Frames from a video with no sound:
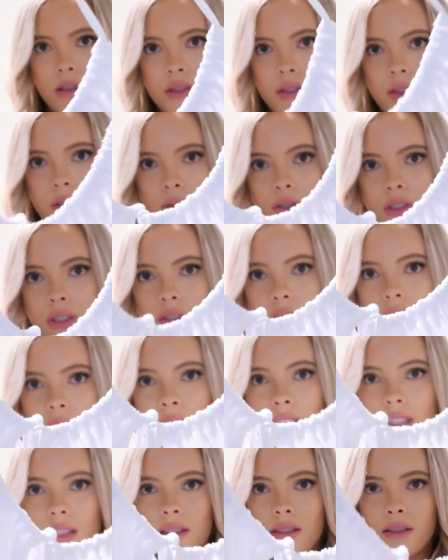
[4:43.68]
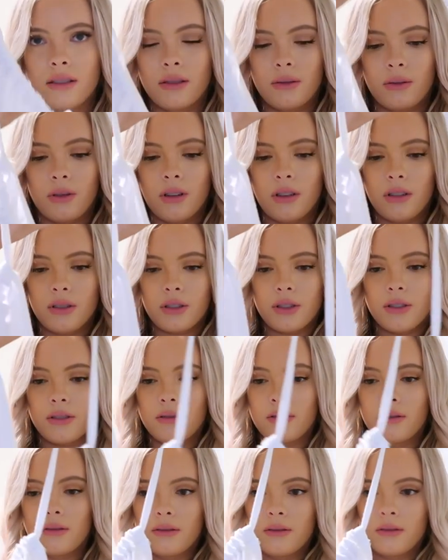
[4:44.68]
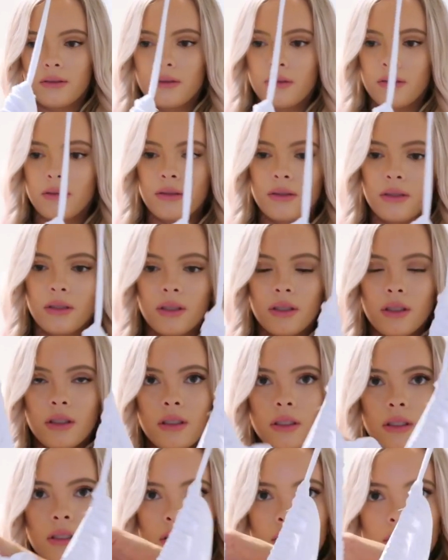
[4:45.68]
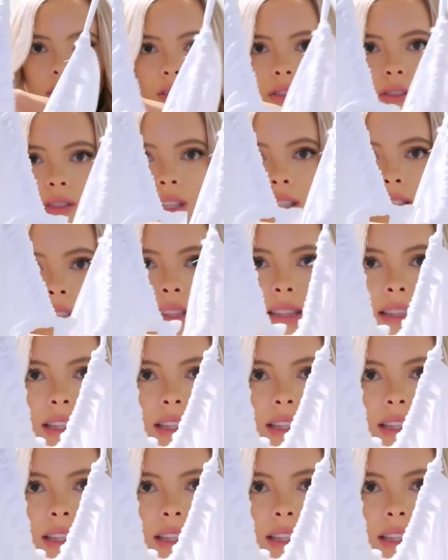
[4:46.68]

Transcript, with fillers: so it just looks like oh gosh just looks like